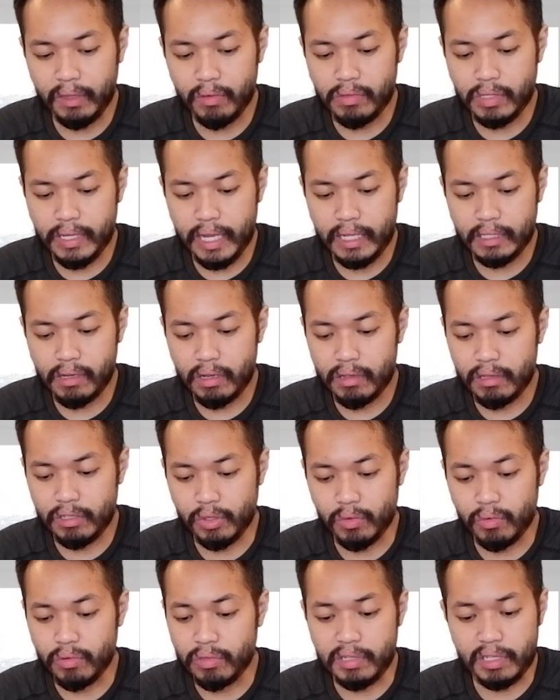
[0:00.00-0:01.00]
my 2 cents on the
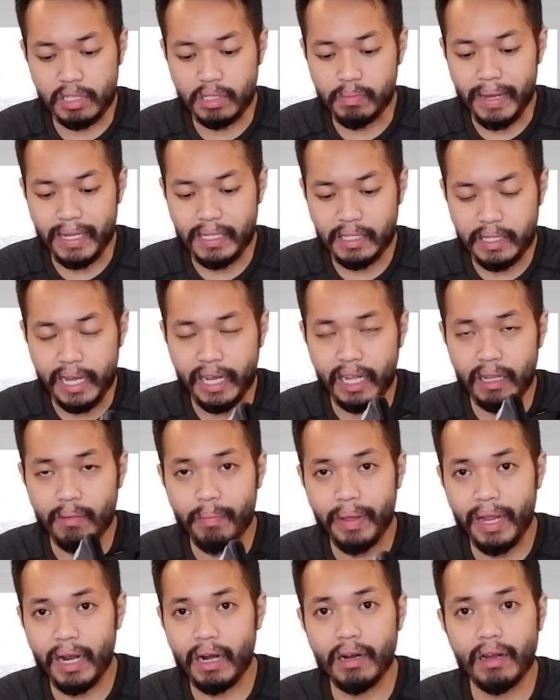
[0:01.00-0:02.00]
shoe. This is my
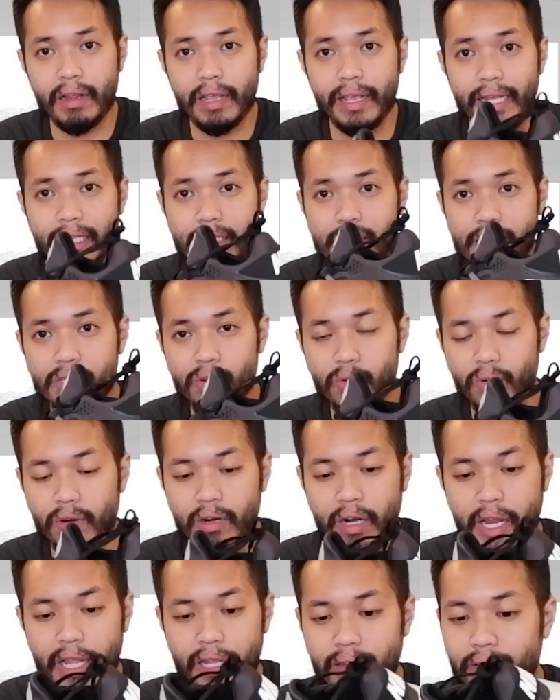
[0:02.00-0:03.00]
second pair. It's so
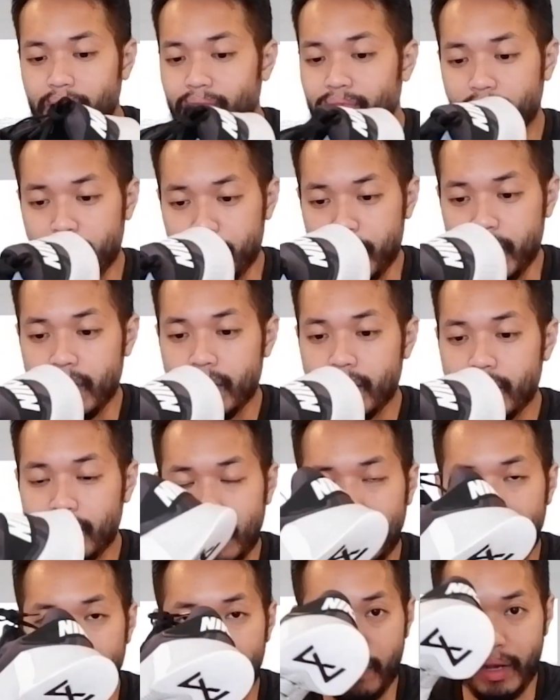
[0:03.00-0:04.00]
great for me
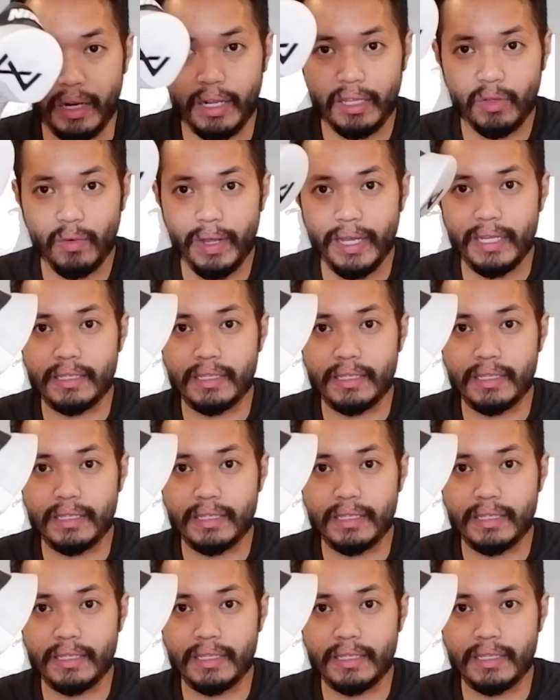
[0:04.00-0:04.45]
that I bought it